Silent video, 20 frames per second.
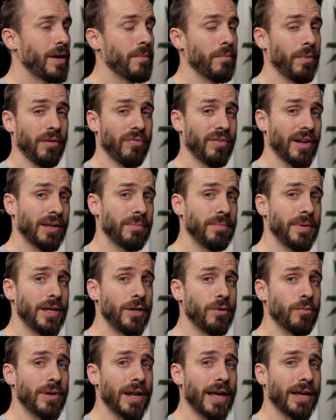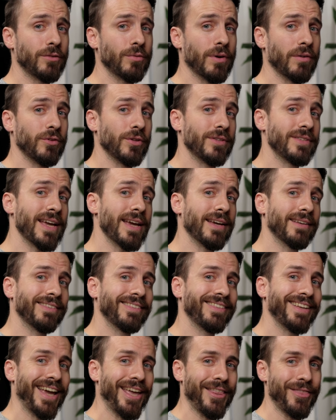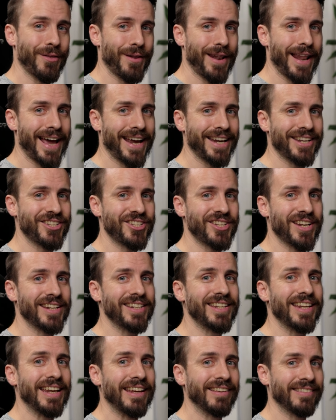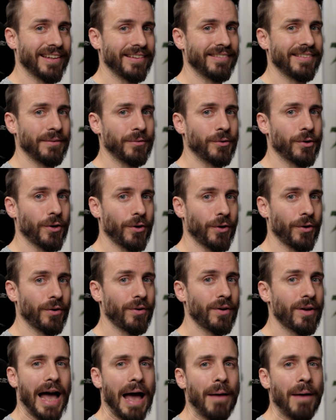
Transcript: but if like me you would like to have the text and the line share the exact same color,